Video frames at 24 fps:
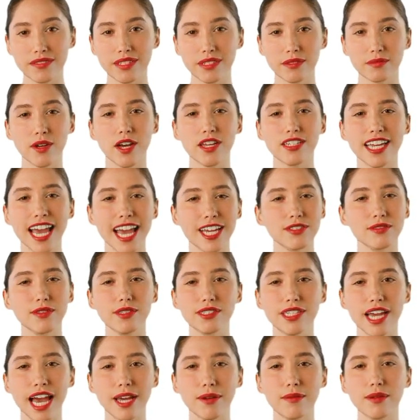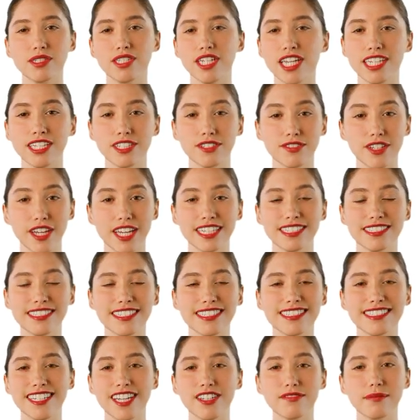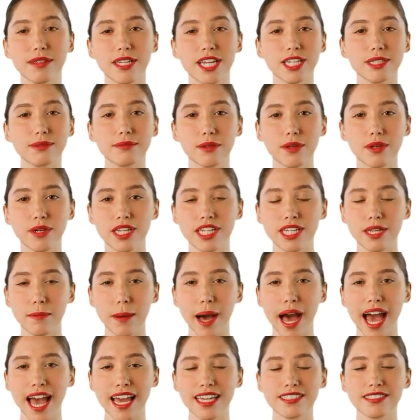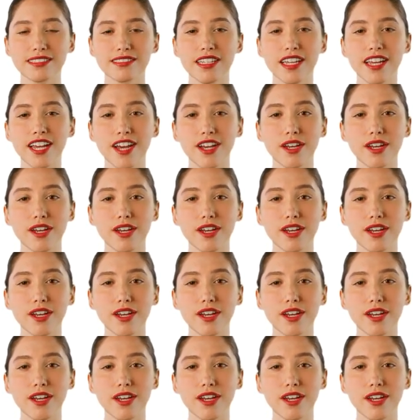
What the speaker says: While natural language interfaces have been explored in the past,